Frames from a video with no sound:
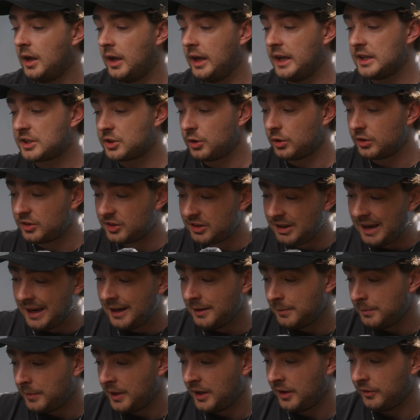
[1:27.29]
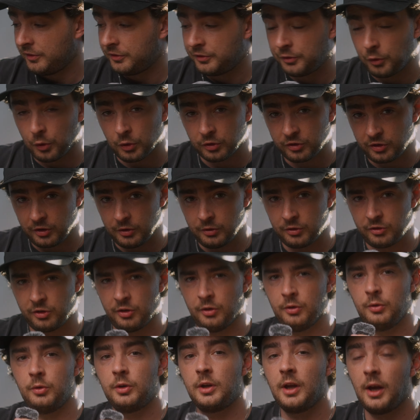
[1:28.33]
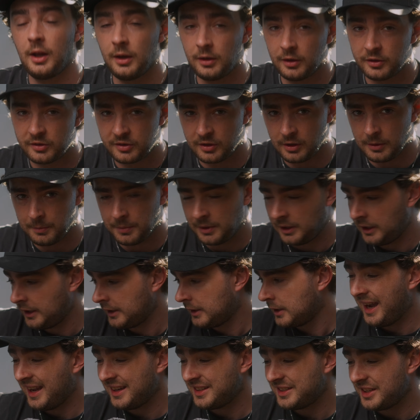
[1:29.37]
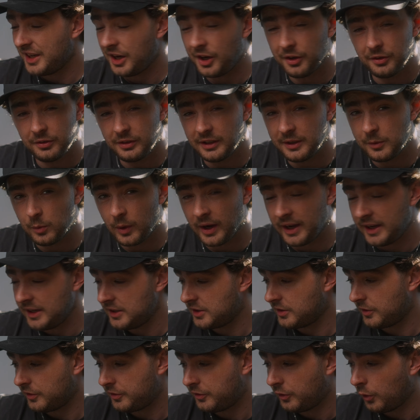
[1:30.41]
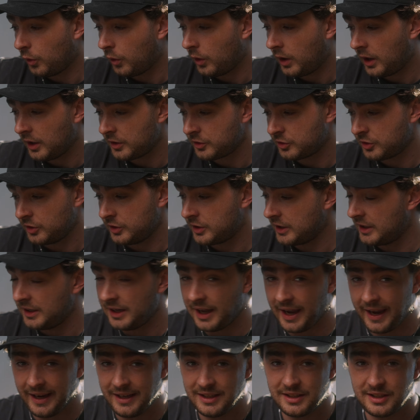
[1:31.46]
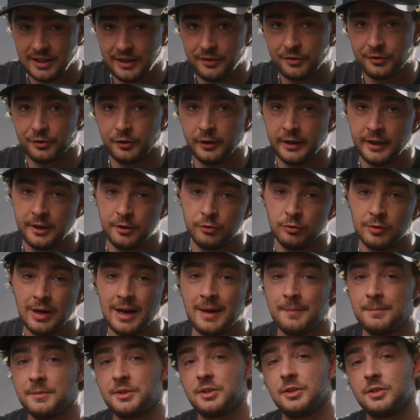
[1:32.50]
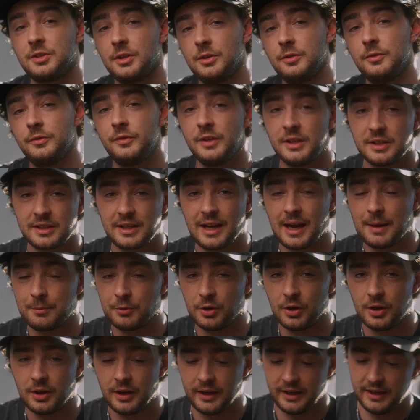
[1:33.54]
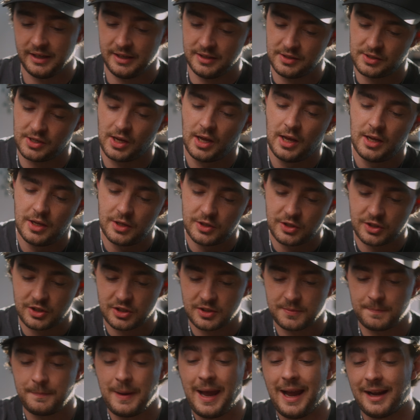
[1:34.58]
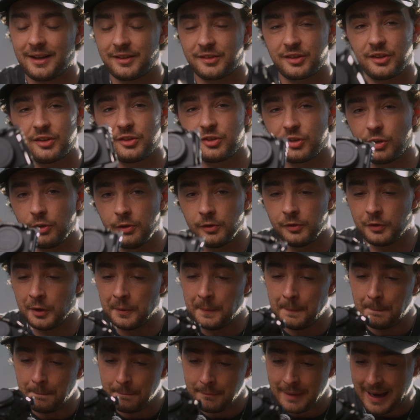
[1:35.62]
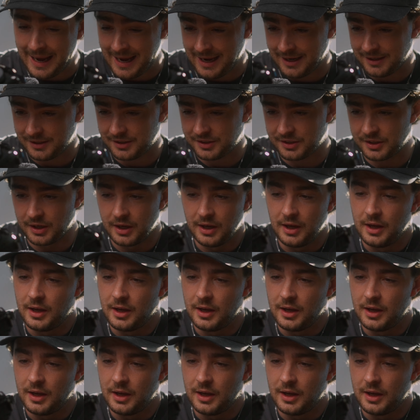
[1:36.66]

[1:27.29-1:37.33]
It's got 10-bit 422 color sampling, and it only weighs 483 grams. So this camera is spec'd to the max.